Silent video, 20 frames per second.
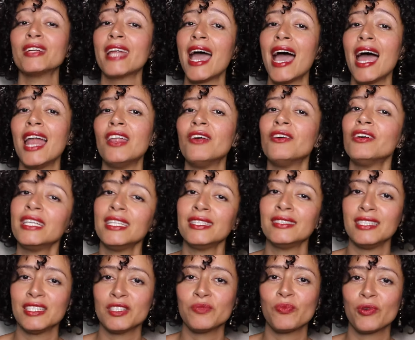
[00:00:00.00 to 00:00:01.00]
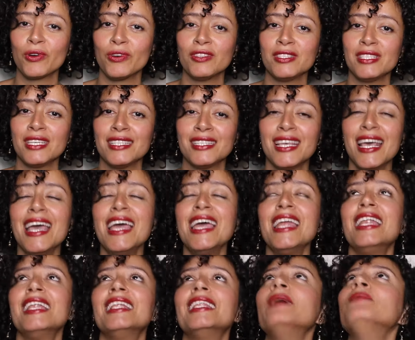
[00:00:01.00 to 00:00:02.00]
not alone in this process.
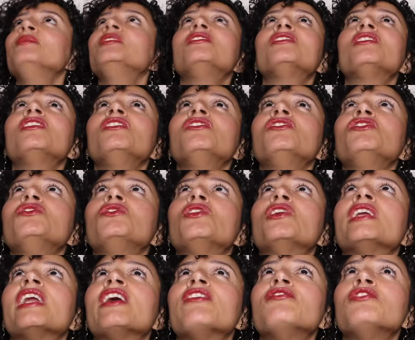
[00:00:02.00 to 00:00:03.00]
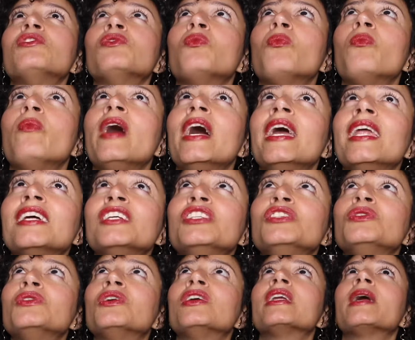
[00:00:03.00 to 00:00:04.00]
Let me tell you, you're gonna feel better,
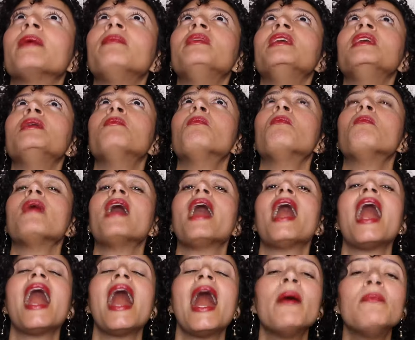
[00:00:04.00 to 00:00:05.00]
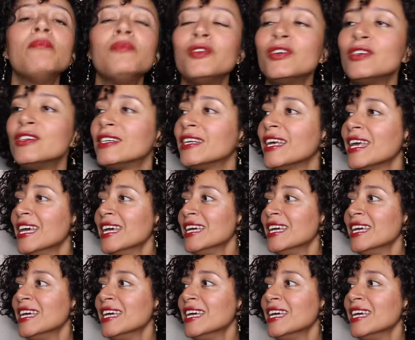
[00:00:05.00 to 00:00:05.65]
you're gonna be happier,